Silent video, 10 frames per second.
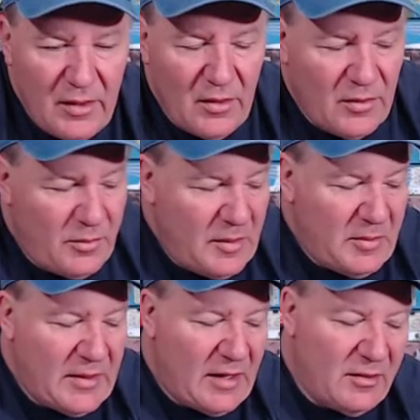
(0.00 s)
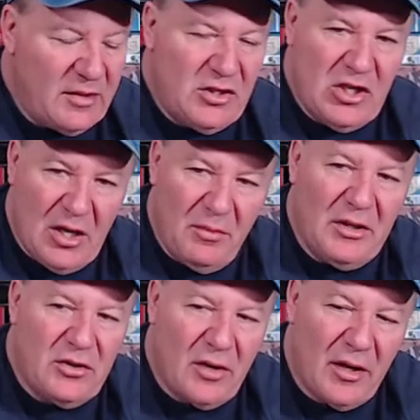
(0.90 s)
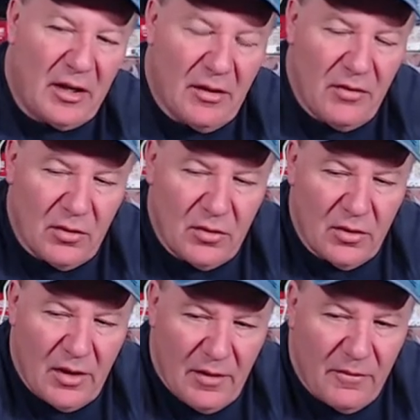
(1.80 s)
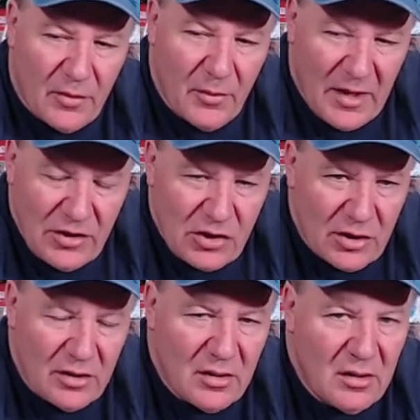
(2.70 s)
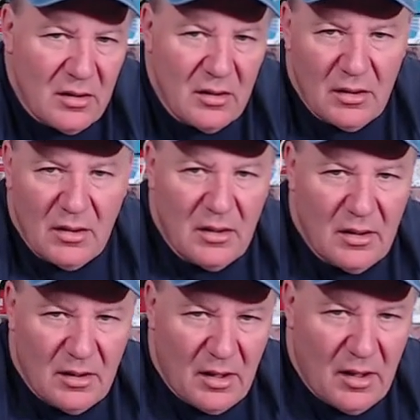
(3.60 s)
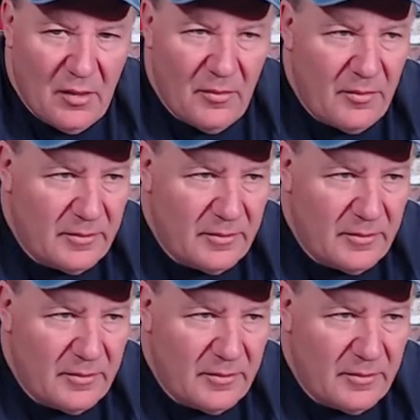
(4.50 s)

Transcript: know the people that legitimately try to give you good information um,